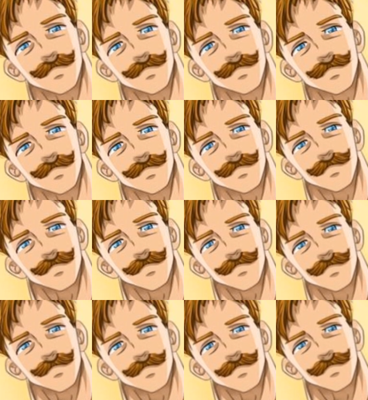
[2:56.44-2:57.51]
will be there to
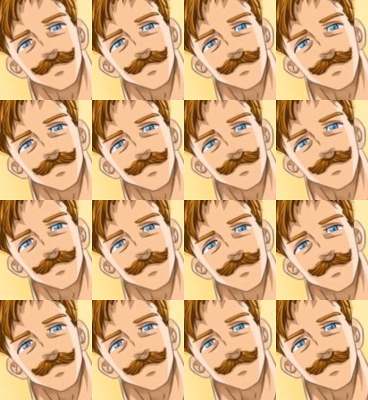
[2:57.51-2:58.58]
teach him how to use it
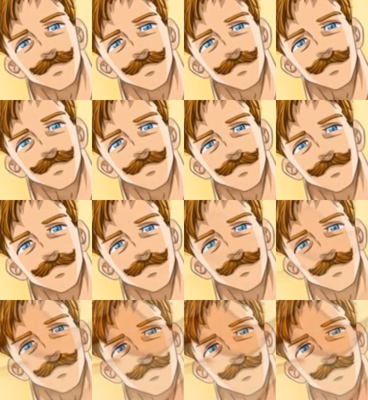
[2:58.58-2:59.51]
correctly. So I